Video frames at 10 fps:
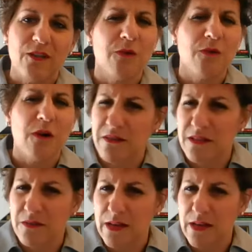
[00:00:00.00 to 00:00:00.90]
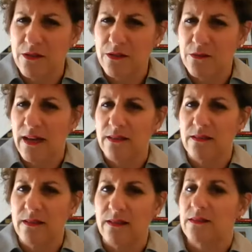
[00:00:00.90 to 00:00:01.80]
Who are these men, you
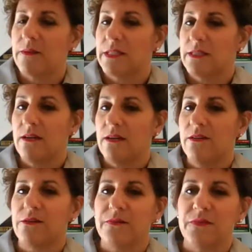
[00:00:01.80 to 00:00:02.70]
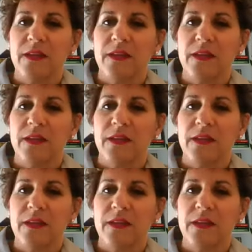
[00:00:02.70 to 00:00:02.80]
ask? Let me tell you.